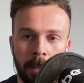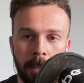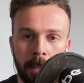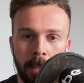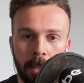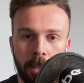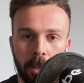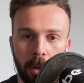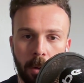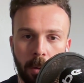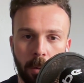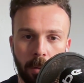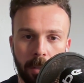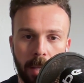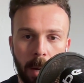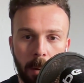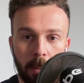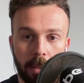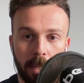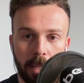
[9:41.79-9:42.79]
So
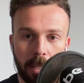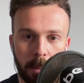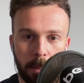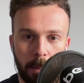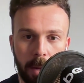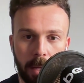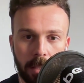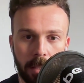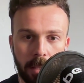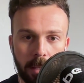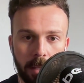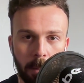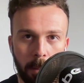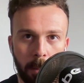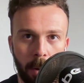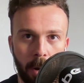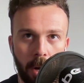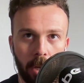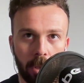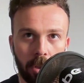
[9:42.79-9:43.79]
that was expected,
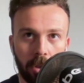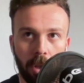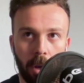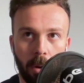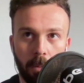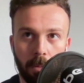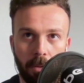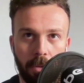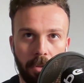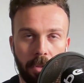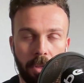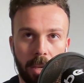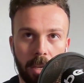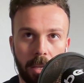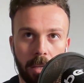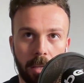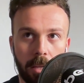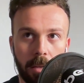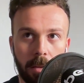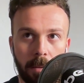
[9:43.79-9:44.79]
but I don't
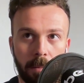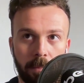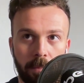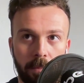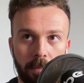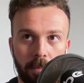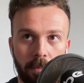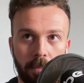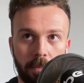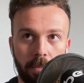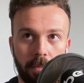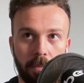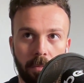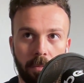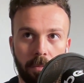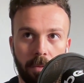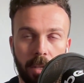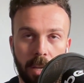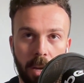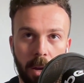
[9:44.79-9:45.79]
think
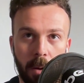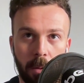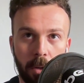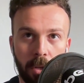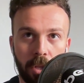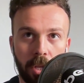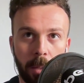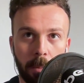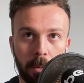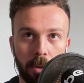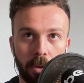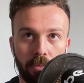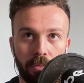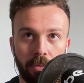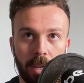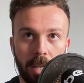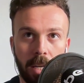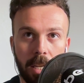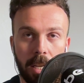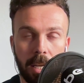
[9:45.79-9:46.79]
the ownership could
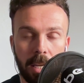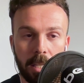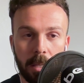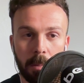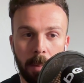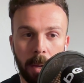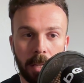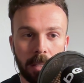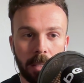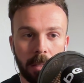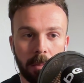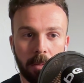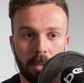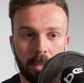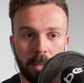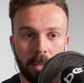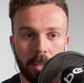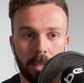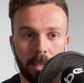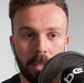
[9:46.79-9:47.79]
really expect him
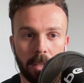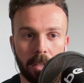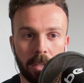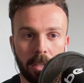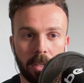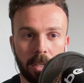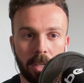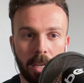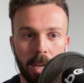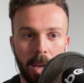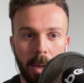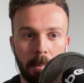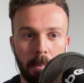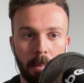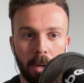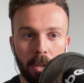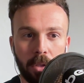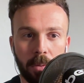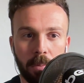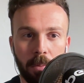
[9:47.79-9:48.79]
to get
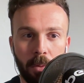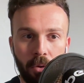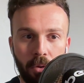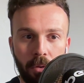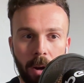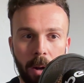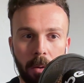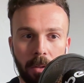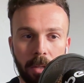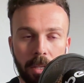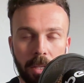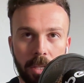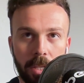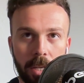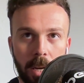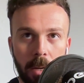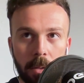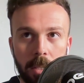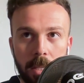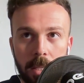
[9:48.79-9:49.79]
much more out of this
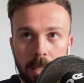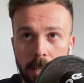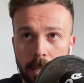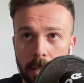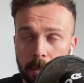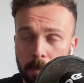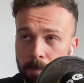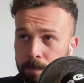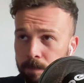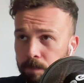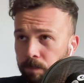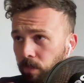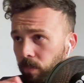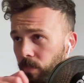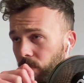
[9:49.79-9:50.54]
Chelsea team.